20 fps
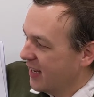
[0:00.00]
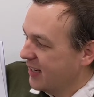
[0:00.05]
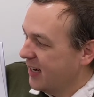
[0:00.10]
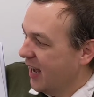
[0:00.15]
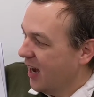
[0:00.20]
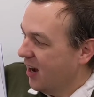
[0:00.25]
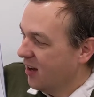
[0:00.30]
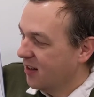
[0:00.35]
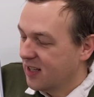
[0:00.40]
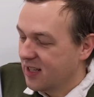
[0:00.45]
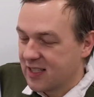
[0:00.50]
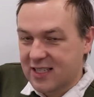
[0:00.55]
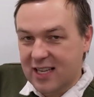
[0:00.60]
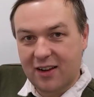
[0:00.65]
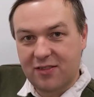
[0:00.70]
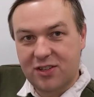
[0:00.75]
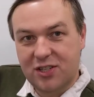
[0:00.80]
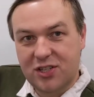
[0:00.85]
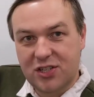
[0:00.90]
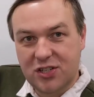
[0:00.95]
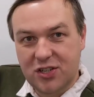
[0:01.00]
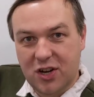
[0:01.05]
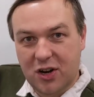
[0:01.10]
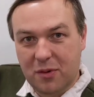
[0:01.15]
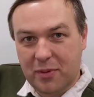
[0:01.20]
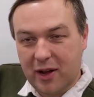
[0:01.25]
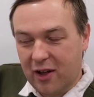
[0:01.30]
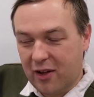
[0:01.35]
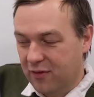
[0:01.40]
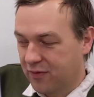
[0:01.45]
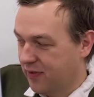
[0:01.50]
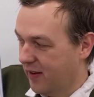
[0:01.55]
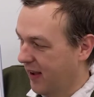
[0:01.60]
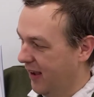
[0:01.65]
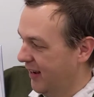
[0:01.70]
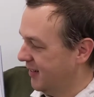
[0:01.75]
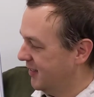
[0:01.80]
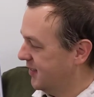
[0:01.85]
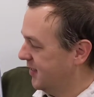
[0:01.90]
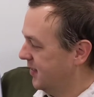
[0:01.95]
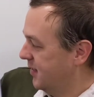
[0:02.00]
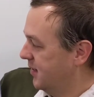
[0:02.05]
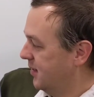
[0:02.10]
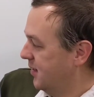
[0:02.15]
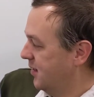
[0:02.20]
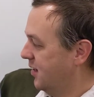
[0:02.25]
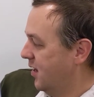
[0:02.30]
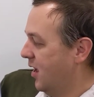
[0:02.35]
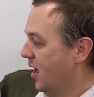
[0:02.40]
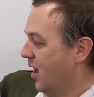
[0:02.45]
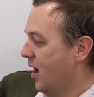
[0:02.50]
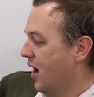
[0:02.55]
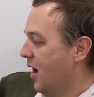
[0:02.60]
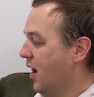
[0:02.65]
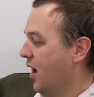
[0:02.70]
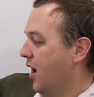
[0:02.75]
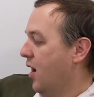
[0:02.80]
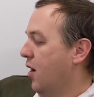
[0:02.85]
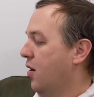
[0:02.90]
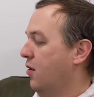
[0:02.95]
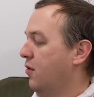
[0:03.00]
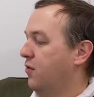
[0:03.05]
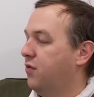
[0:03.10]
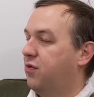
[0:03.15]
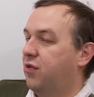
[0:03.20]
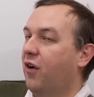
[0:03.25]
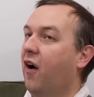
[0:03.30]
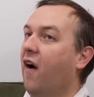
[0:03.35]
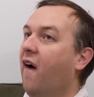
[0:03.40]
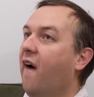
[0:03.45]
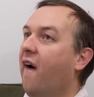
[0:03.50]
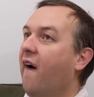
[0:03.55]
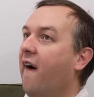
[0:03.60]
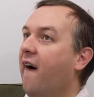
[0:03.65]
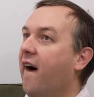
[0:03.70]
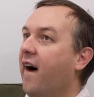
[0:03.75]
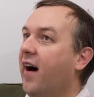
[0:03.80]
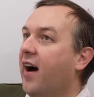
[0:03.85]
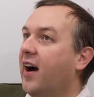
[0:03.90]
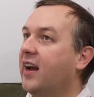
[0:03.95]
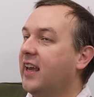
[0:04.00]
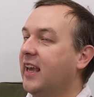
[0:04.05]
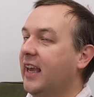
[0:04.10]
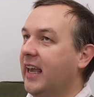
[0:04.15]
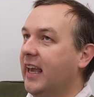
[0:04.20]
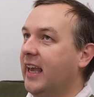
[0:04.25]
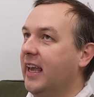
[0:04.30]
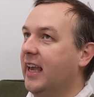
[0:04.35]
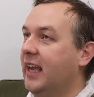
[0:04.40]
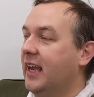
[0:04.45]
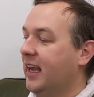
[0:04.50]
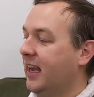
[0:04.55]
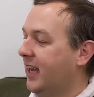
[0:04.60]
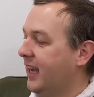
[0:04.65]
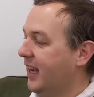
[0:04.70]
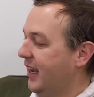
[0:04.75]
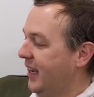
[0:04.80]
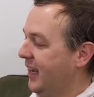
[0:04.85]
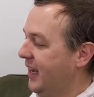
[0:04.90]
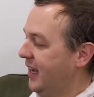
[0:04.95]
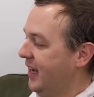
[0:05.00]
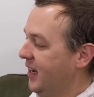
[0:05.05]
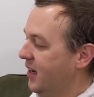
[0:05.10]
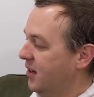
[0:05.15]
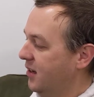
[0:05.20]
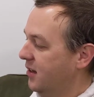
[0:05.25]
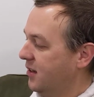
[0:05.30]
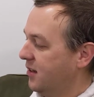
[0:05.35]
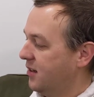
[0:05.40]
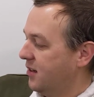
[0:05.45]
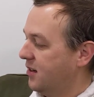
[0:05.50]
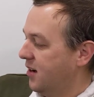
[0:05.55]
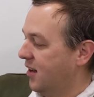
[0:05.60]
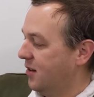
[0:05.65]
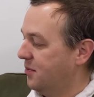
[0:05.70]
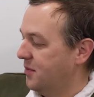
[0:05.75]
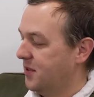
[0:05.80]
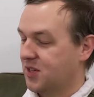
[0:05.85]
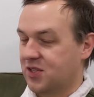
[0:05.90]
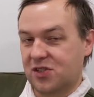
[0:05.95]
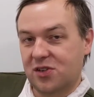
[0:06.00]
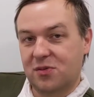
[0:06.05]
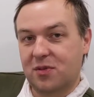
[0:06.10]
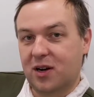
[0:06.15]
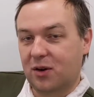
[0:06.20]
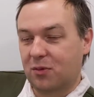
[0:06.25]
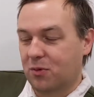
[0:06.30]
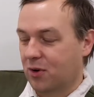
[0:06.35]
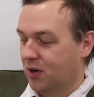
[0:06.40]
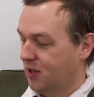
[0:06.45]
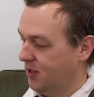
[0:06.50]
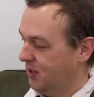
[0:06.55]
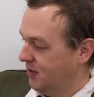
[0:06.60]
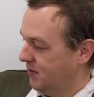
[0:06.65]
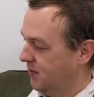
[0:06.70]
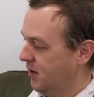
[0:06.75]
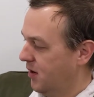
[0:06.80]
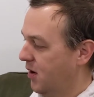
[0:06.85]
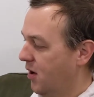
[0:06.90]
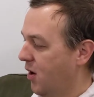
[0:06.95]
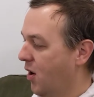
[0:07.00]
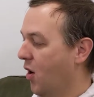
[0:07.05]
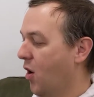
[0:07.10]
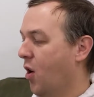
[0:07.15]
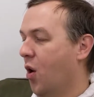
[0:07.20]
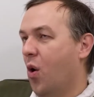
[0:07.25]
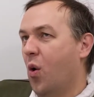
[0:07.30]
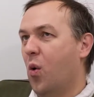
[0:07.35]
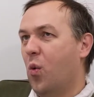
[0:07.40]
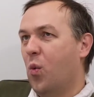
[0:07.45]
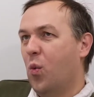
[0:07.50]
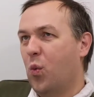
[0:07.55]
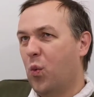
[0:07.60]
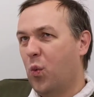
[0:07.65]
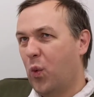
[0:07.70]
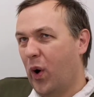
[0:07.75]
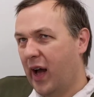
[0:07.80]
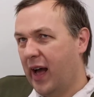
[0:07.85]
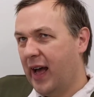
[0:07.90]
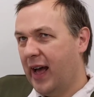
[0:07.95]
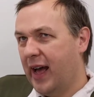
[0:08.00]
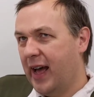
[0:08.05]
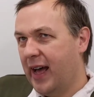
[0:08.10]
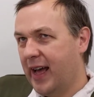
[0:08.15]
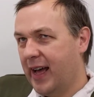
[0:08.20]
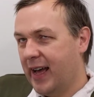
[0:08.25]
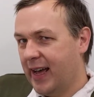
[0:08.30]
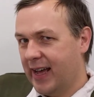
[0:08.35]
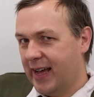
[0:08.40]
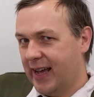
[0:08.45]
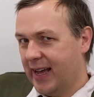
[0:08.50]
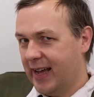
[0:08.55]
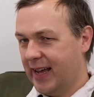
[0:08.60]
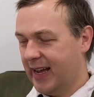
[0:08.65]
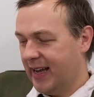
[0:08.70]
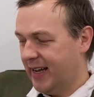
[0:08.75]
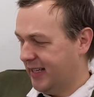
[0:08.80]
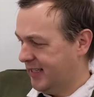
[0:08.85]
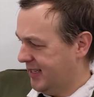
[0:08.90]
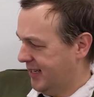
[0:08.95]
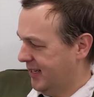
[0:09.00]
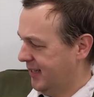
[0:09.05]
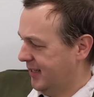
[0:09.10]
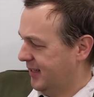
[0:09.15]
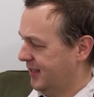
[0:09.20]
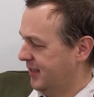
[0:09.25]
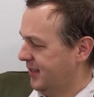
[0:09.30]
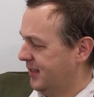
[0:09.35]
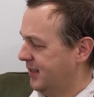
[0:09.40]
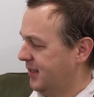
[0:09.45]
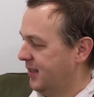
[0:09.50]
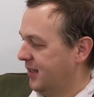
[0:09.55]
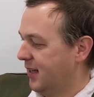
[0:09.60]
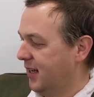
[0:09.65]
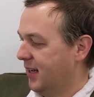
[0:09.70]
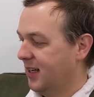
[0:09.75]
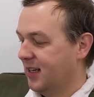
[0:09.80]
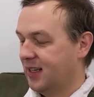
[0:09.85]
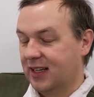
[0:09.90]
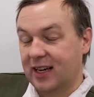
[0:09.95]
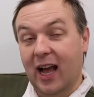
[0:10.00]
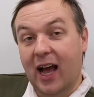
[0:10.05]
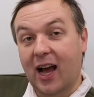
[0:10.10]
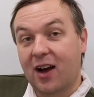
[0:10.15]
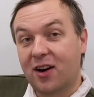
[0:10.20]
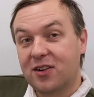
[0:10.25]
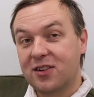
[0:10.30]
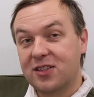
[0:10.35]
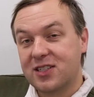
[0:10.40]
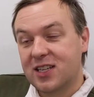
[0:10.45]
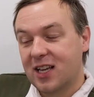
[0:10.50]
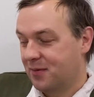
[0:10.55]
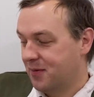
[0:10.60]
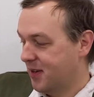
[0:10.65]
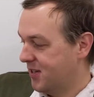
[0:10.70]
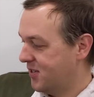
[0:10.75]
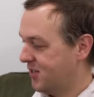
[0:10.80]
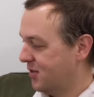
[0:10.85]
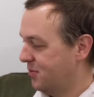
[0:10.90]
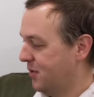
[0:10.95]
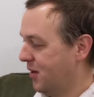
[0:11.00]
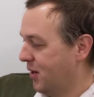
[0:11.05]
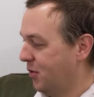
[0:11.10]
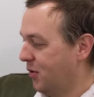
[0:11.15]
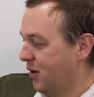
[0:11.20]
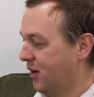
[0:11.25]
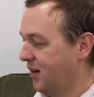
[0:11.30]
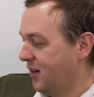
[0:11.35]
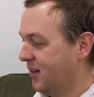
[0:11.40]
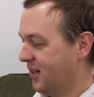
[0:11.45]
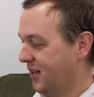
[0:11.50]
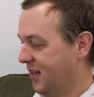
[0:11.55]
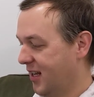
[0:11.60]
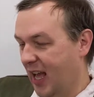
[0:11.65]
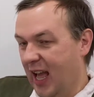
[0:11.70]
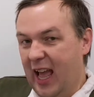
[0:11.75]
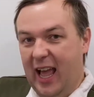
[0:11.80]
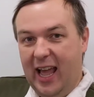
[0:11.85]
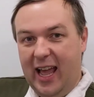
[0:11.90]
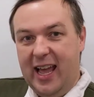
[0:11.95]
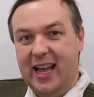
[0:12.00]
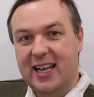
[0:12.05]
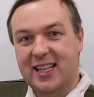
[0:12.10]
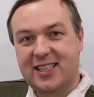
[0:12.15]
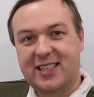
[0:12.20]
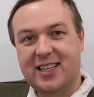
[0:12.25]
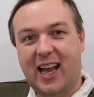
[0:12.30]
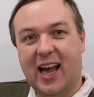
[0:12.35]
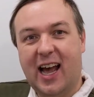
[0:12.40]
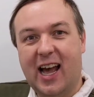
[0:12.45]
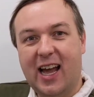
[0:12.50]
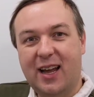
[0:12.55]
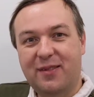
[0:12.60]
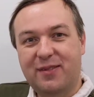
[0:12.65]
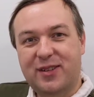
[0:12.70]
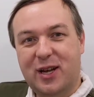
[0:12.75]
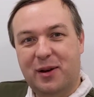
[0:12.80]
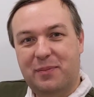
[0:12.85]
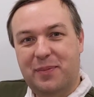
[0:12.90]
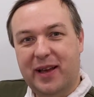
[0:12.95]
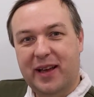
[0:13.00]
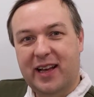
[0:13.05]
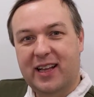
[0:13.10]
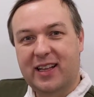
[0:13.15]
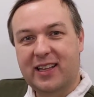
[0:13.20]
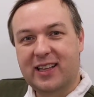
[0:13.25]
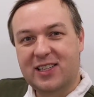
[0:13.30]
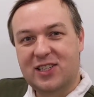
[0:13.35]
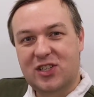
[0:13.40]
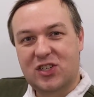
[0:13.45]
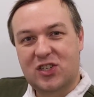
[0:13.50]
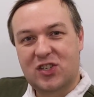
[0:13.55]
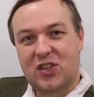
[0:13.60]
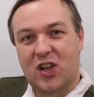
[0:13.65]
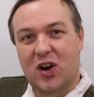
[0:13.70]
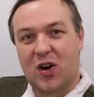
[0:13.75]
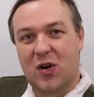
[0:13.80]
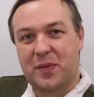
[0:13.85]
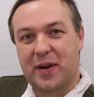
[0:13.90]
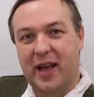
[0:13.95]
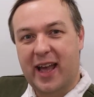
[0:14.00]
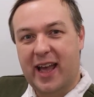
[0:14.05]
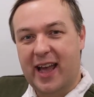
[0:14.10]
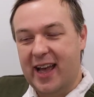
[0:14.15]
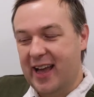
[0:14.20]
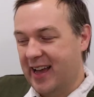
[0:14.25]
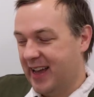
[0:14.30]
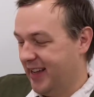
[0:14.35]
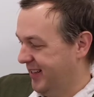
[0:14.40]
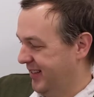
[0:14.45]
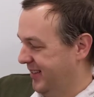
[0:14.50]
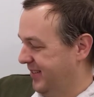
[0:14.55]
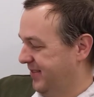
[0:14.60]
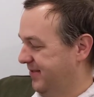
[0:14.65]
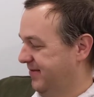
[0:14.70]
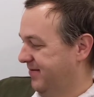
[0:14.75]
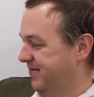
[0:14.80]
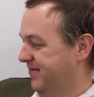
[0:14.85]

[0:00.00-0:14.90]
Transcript: Now let's have a snowball fight. Froggy! called Mr. Mugwort. What? Now, said Mr. Mugwort, it's time to build a snowman.